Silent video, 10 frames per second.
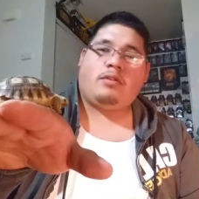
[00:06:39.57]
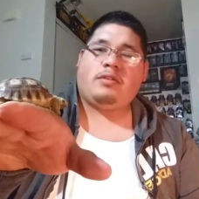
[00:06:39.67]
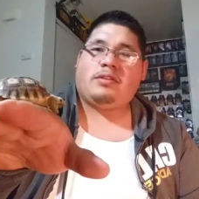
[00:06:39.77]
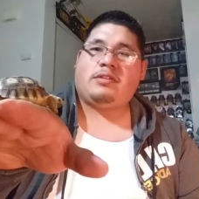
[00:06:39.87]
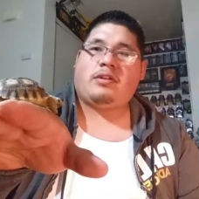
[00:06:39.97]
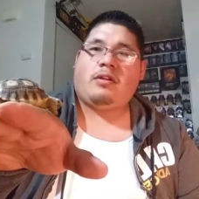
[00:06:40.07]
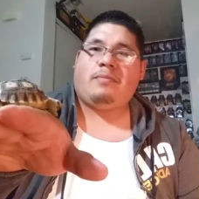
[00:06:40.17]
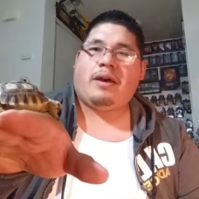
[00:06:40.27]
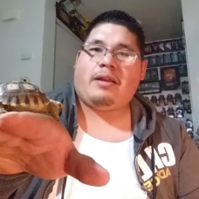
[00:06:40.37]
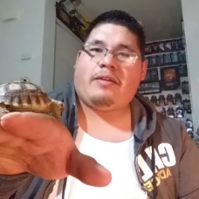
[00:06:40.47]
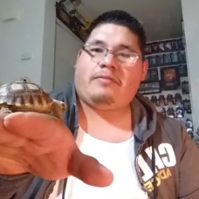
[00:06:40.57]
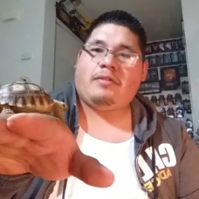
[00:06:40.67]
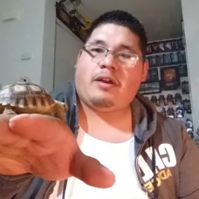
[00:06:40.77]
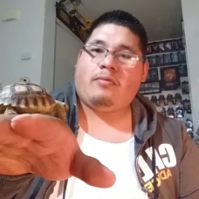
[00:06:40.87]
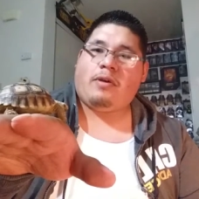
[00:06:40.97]
you know this is all about
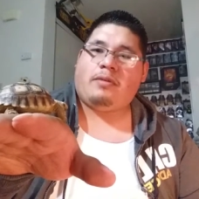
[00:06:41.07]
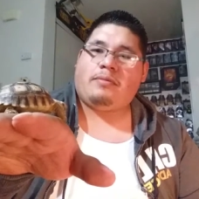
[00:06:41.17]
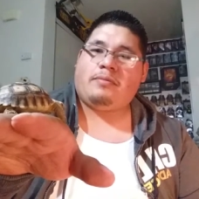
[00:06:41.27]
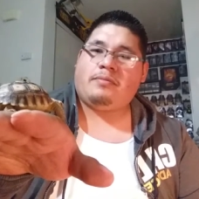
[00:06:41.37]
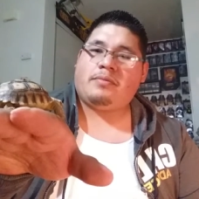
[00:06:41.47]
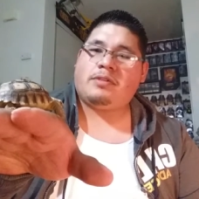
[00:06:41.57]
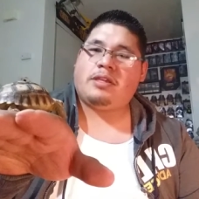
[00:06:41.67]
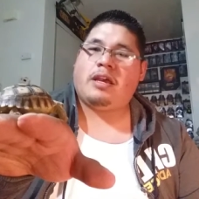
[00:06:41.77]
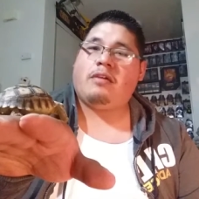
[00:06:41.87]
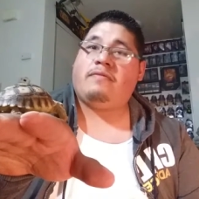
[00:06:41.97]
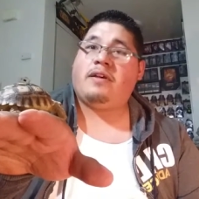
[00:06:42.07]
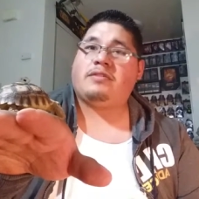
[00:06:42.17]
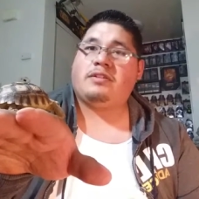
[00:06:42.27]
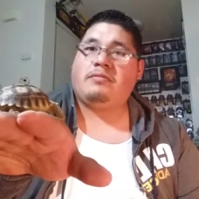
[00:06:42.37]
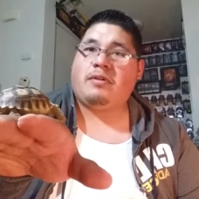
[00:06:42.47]
after i want to see how
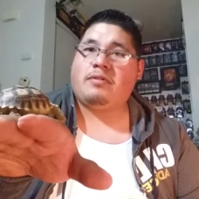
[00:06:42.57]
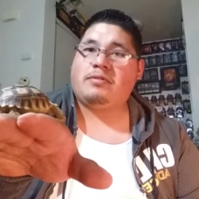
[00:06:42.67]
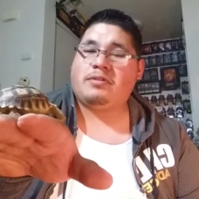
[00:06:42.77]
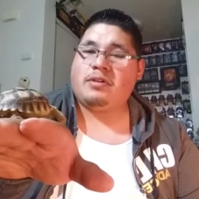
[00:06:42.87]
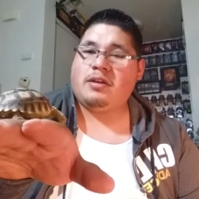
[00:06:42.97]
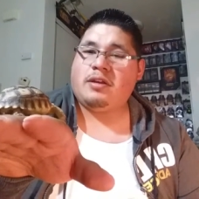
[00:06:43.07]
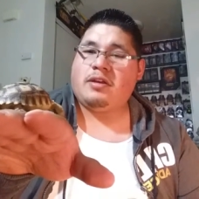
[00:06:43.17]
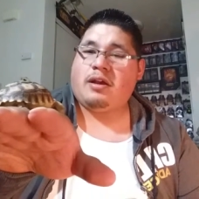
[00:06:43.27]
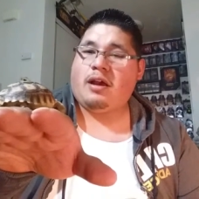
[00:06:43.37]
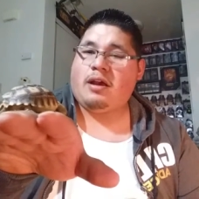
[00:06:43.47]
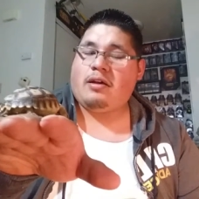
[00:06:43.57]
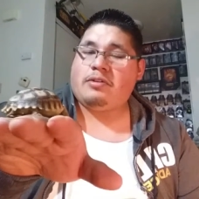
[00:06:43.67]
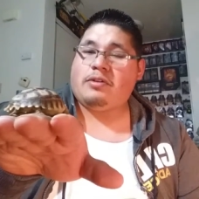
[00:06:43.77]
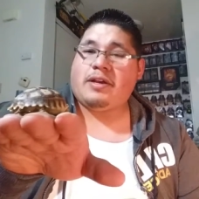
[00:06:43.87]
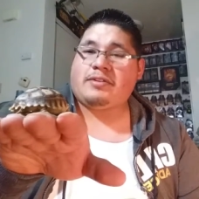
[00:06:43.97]
fast he grows uh,
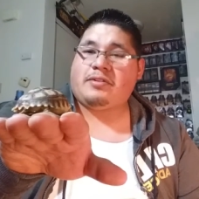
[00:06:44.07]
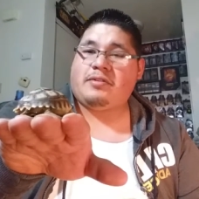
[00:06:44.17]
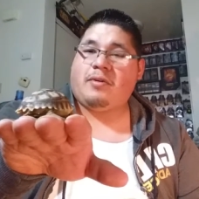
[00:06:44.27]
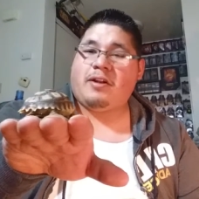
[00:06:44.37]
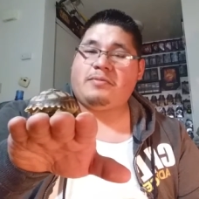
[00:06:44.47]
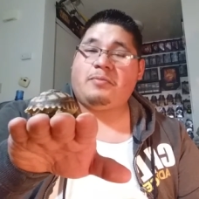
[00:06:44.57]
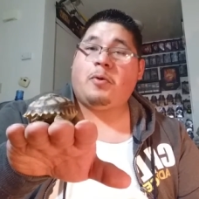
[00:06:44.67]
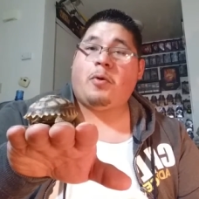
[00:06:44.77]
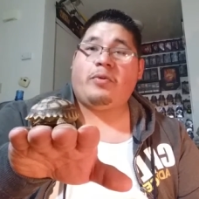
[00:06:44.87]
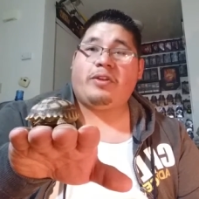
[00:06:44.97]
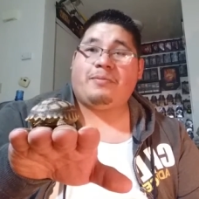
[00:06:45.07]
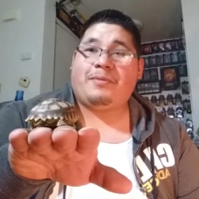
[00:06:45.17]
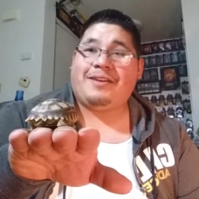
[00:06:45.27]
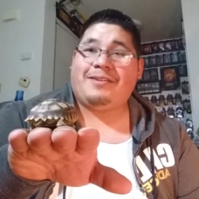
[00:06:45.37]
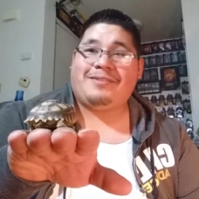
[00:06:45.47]
you guys are going to watch him grow with
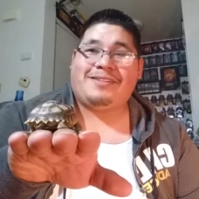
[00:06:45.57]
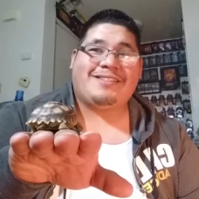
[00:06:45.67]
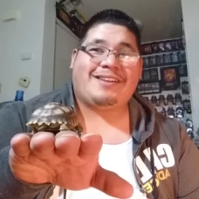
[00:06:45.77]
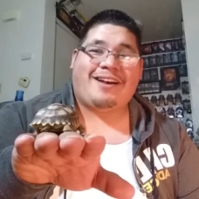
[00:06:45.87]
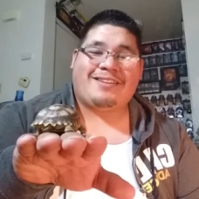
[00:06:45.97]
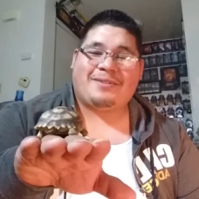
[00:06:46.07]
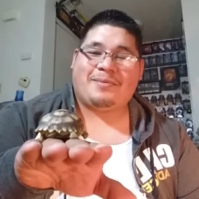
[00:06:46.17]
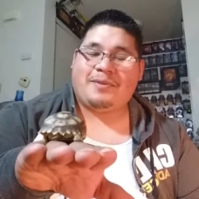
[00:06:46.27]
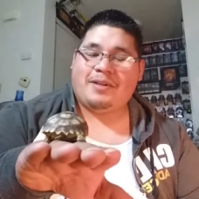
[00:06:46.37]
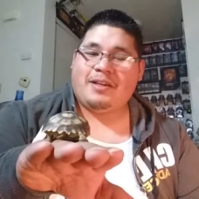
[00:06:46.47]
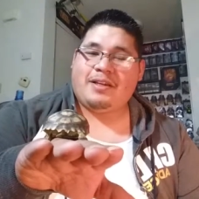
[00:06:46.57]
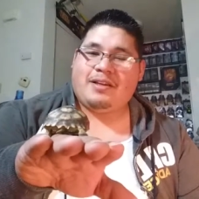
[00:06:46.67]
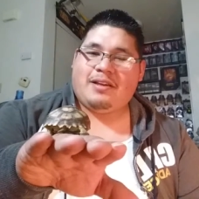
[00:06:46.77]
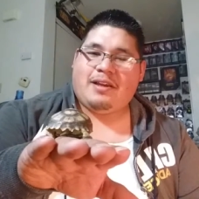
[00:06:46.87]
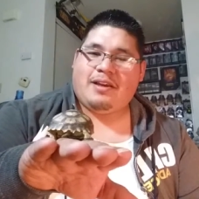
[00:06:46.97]
me which is awesome
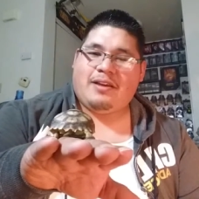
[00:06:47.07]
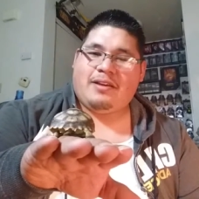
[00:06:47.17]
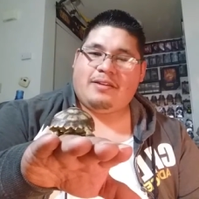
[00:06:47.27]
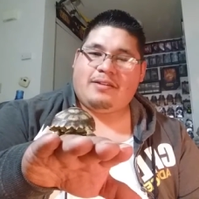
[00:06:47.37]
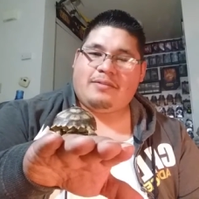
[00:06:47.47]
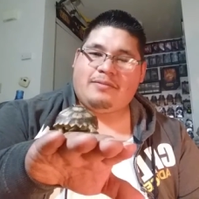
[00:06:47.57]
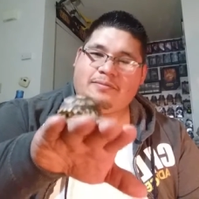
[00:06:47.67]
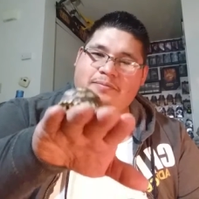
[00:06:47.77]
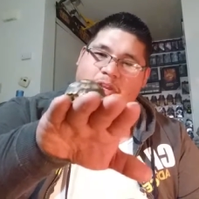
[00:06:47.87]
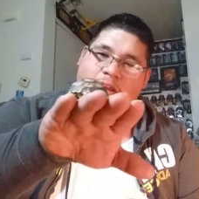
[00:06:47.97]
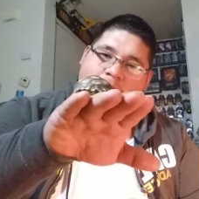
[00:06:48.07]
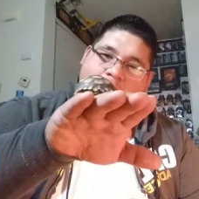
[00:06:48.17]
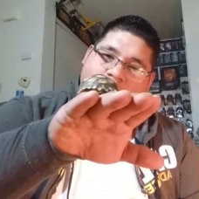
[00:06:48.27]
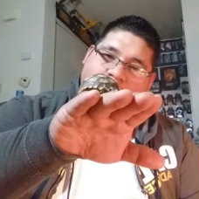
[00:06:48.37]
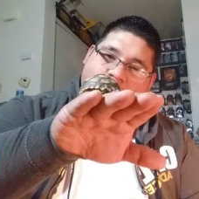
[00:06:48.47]
and
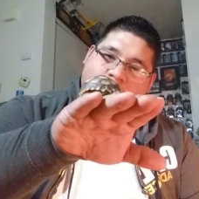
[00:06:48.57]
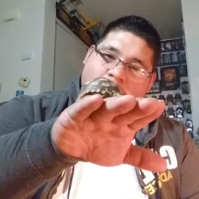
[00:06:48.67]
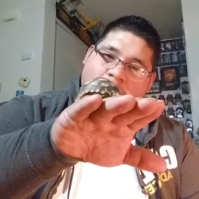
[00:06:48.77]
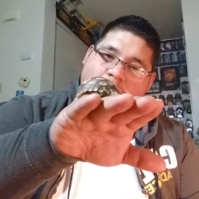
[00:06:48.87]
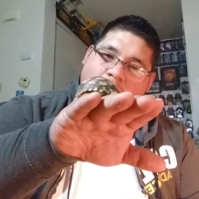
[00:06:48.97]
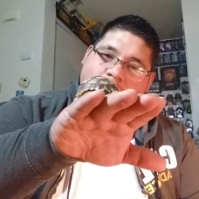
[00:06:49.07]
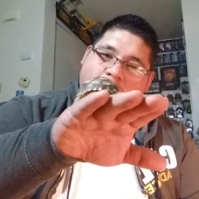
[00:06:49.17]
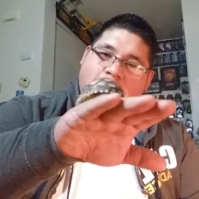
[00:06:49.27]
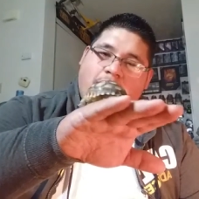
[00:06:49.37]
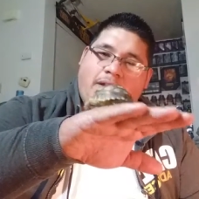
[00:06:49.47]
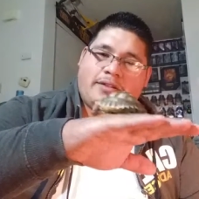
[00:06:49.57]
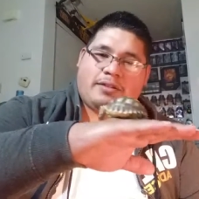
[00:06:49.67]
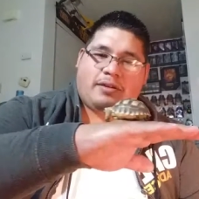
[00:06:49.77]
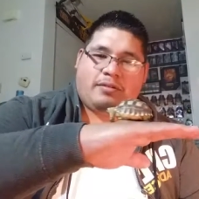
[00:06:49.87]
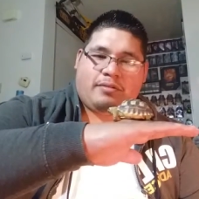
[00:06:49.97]
yeah all right
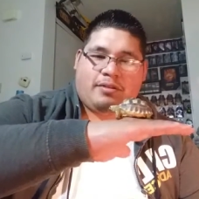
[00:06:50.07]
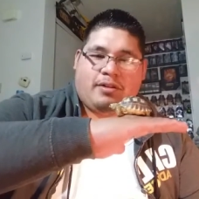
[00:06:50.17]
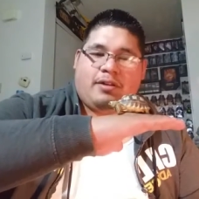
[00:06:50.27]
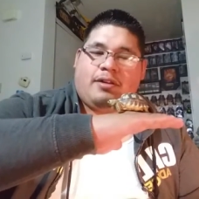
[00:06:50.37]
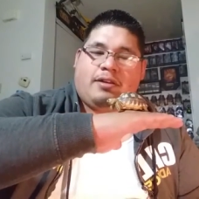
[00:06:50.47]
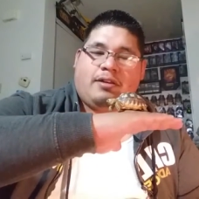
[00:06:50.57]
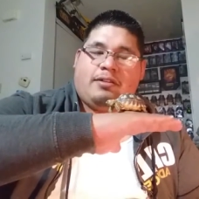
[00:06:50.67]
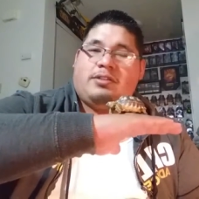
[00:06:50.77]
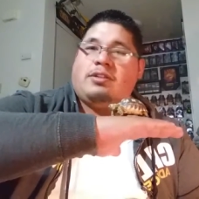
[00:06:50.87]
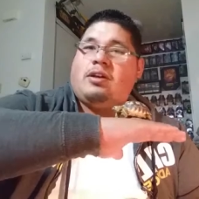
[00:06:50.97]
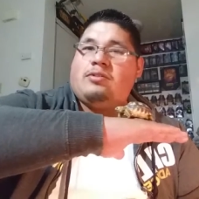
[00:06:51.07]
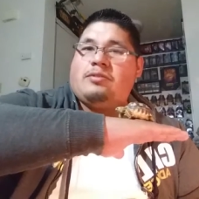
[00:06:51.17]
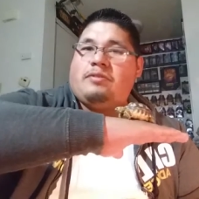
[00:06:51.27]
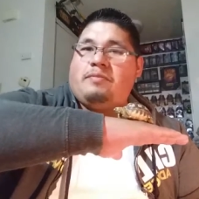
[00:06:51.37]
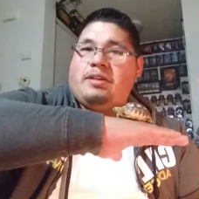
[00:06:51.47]
so it's
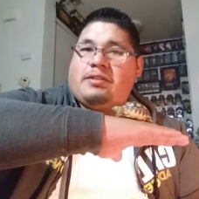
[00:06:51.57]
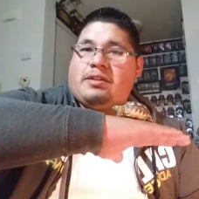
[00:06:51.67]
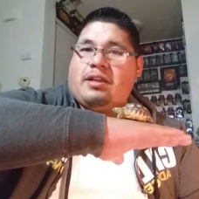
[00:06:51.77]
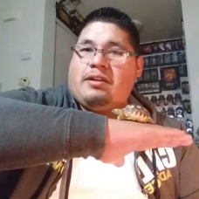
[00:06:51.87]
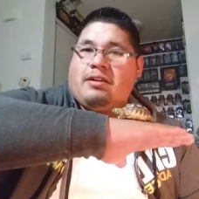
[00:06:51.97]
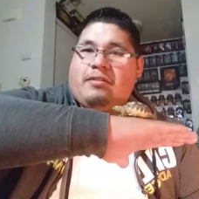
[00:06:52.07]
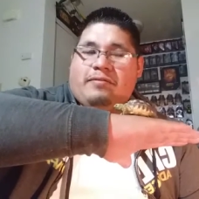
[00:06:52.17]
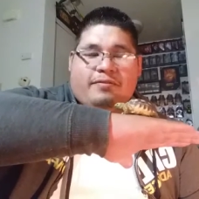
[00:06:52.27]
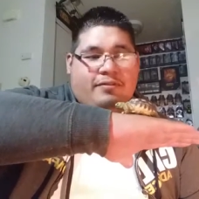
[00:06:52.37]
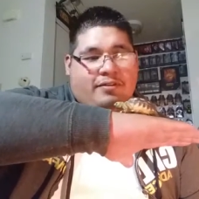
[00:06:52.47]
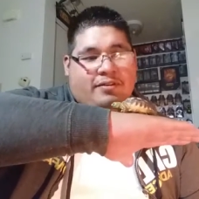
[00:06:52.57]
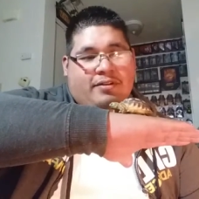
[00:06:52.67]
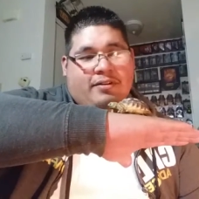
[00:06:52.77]
dozer and me signing off